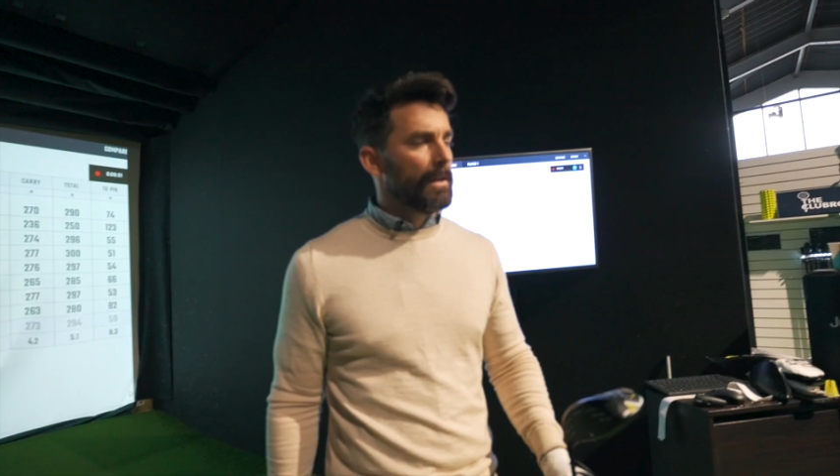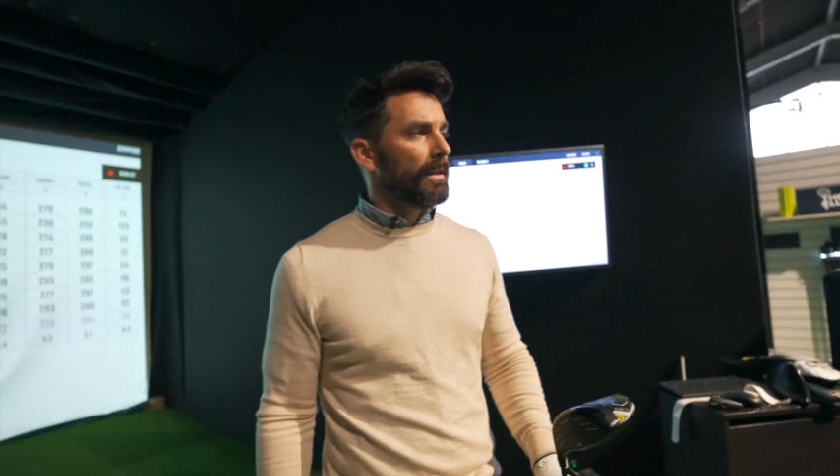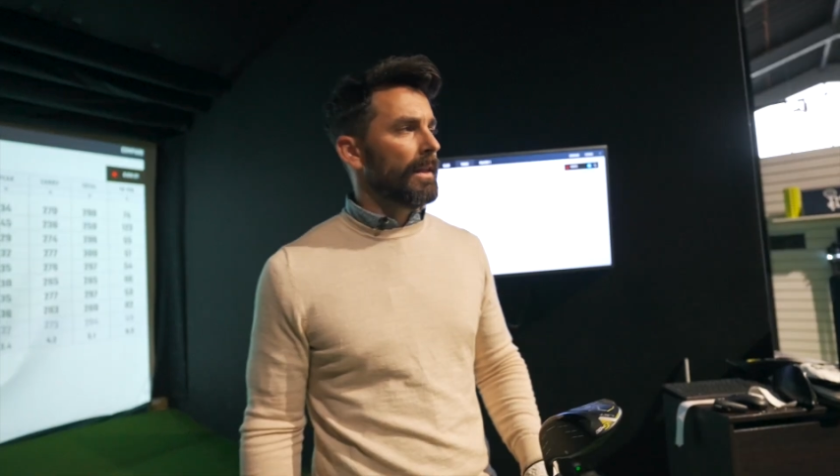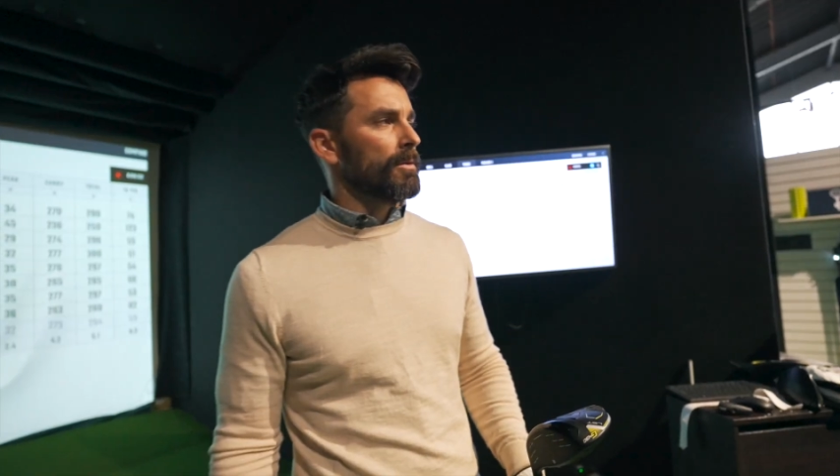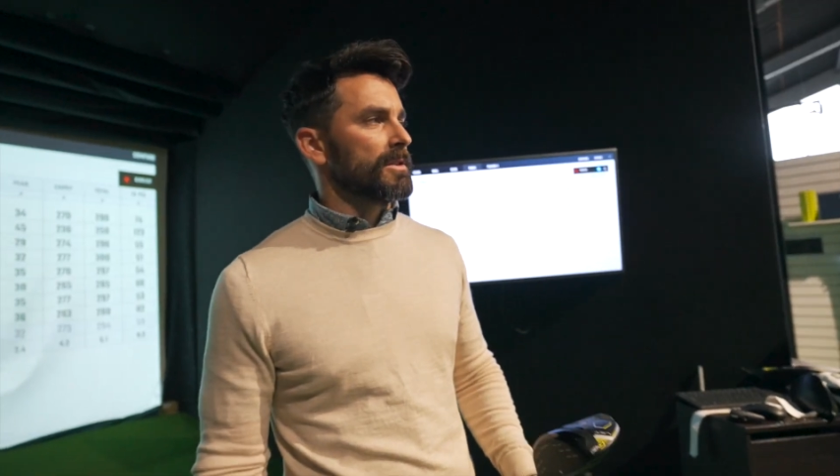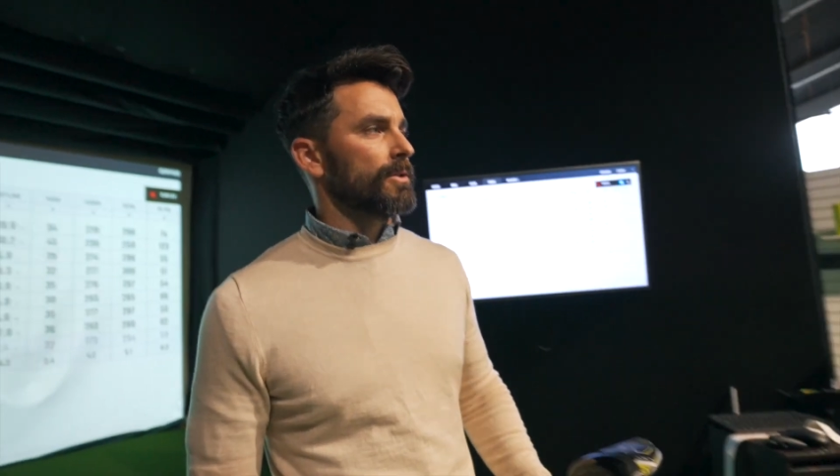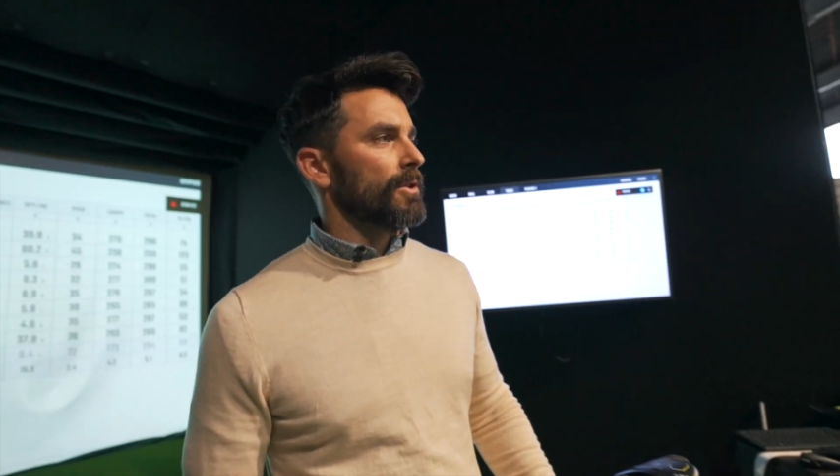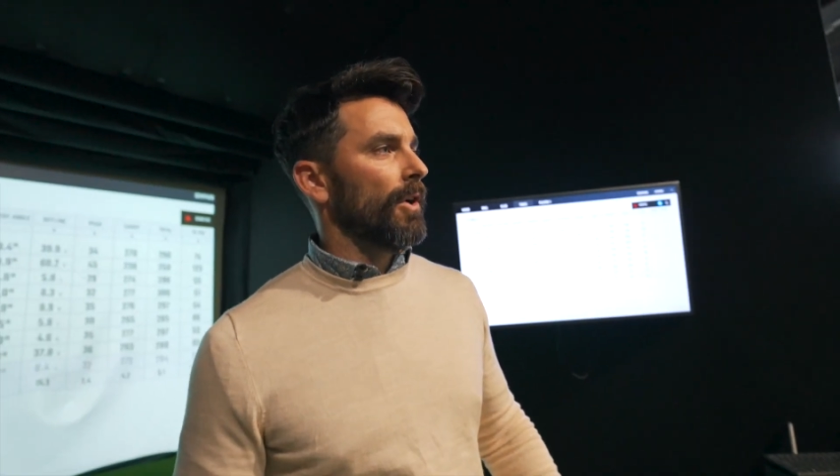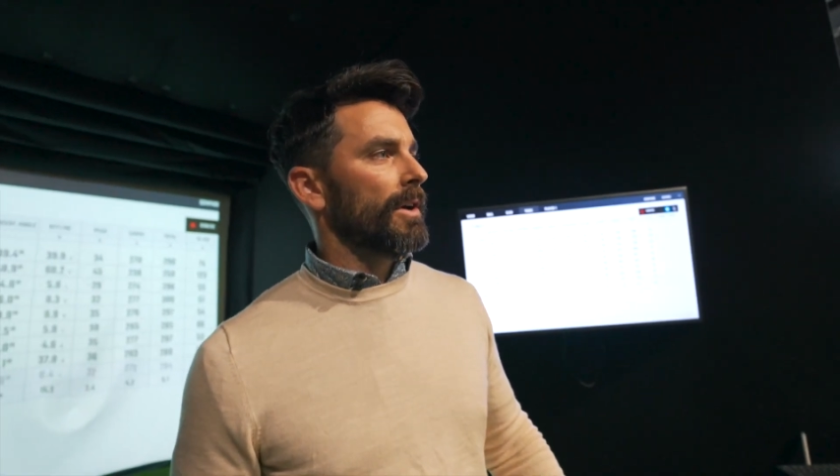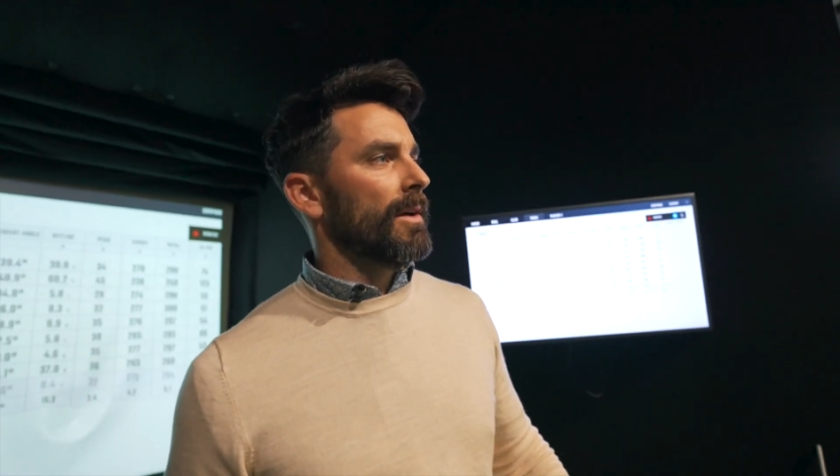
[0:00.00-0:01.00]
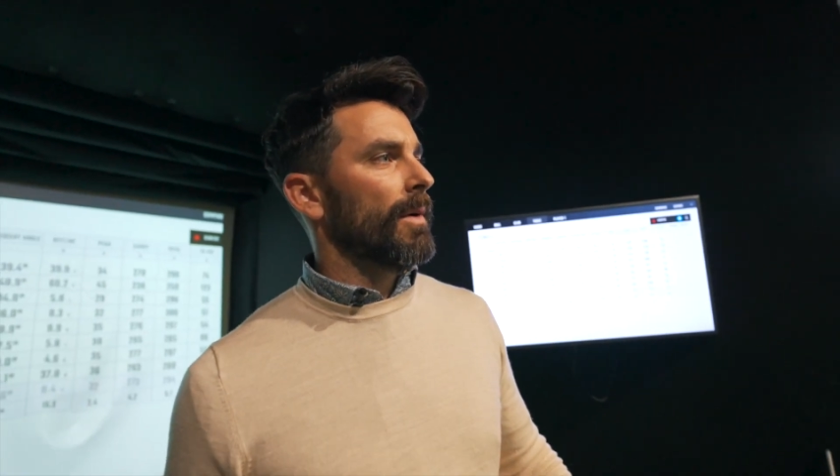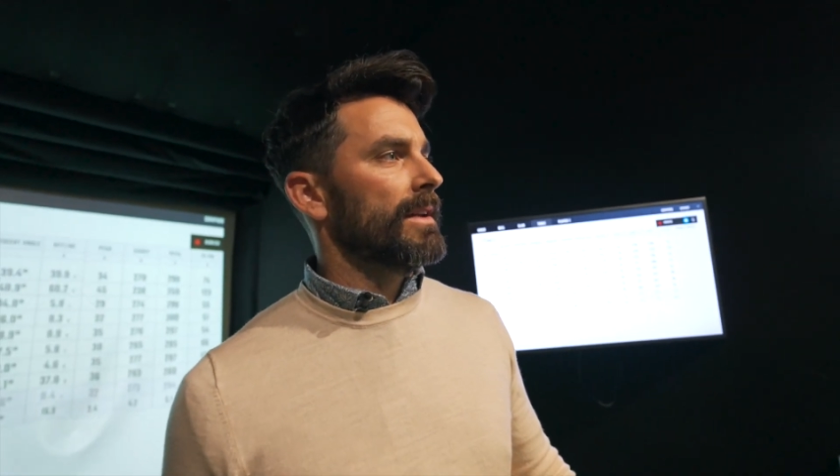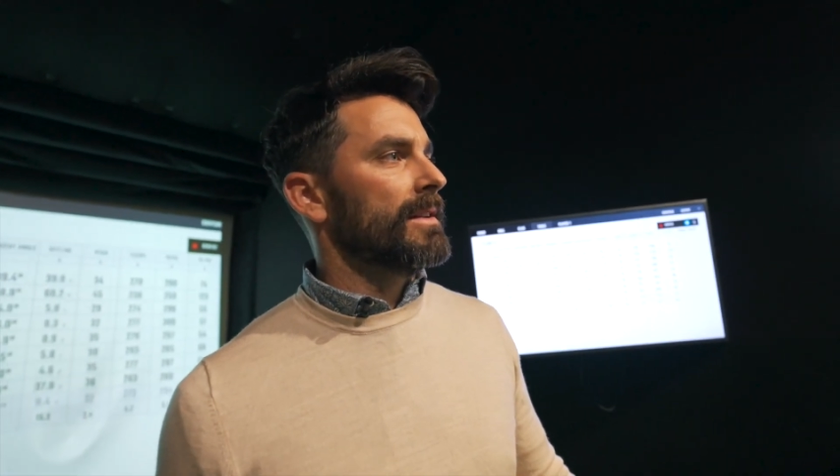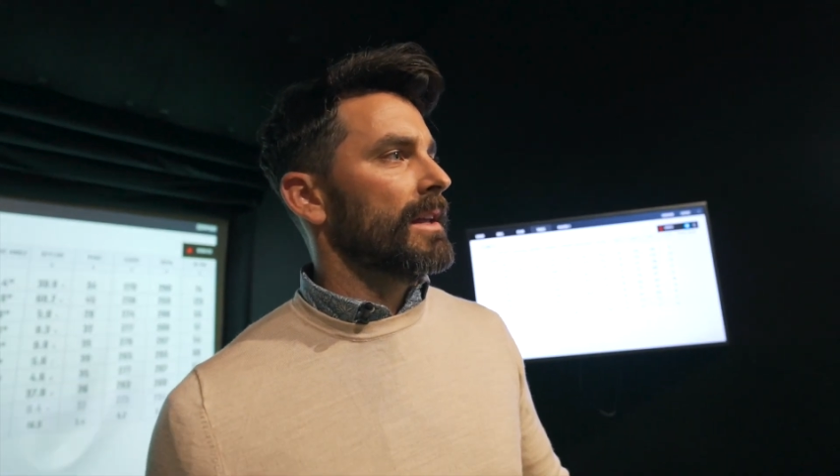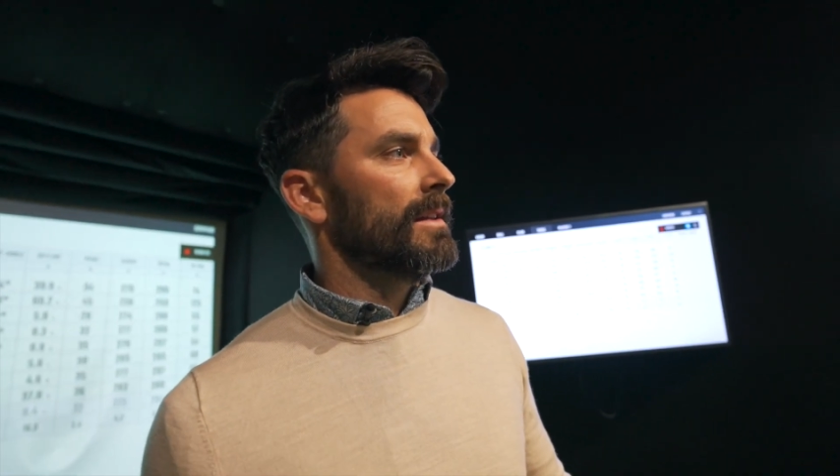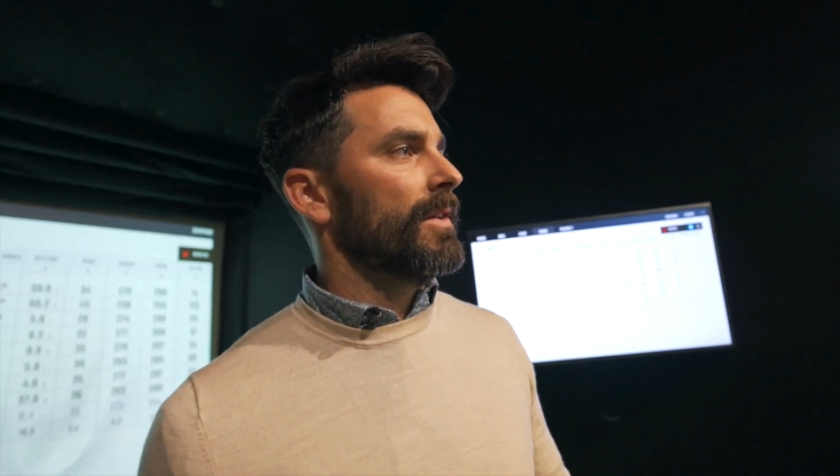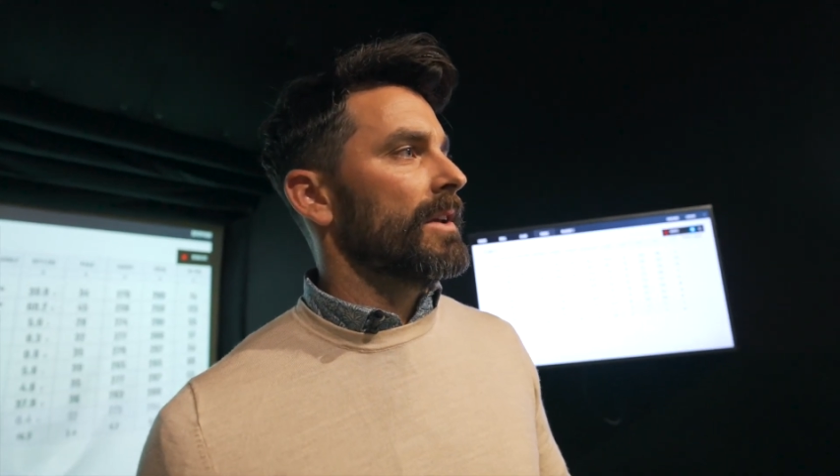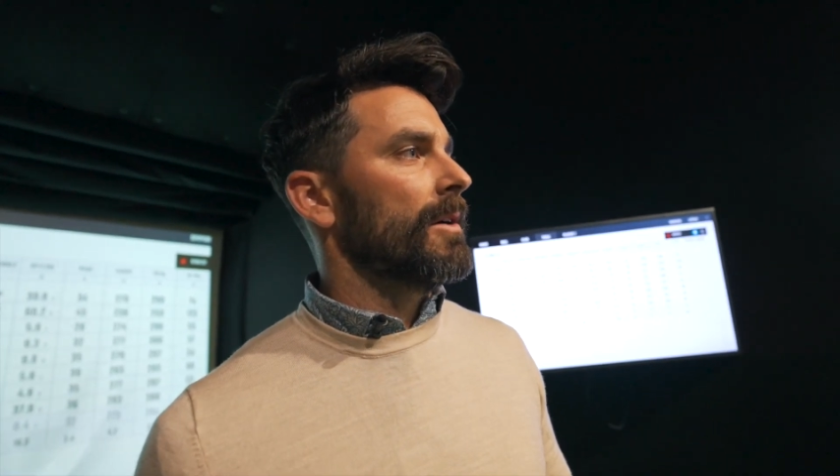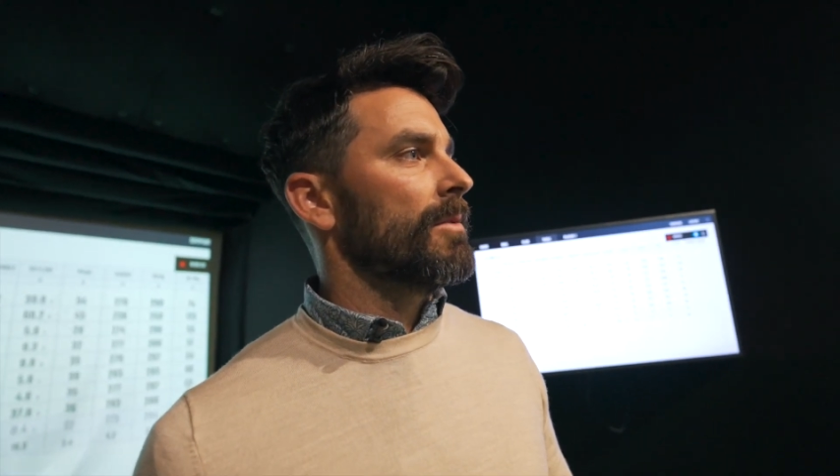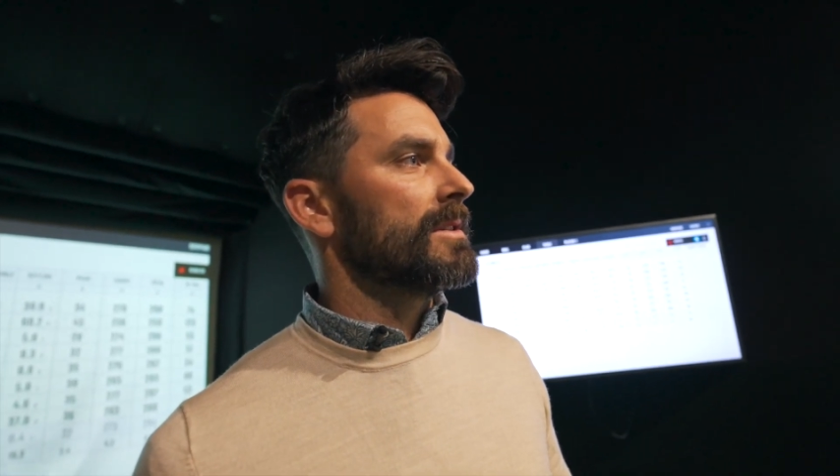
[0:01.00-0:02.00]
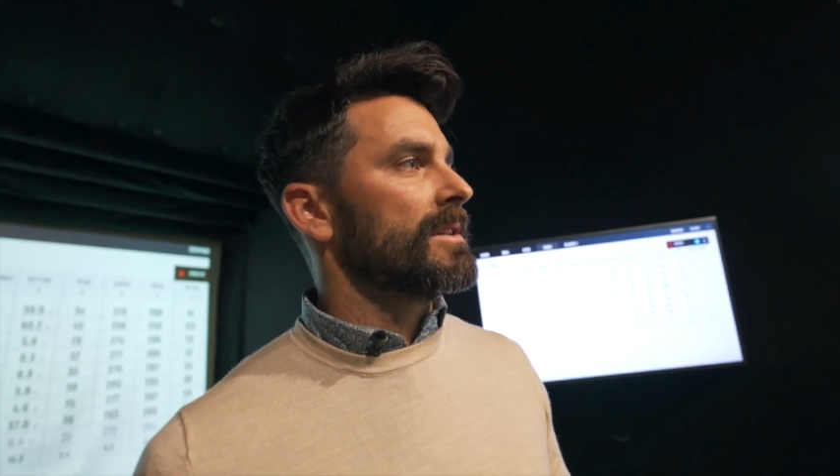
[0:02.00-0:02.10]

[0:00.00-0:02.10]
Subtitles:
That wasn't too cocky a way to end the video, was it,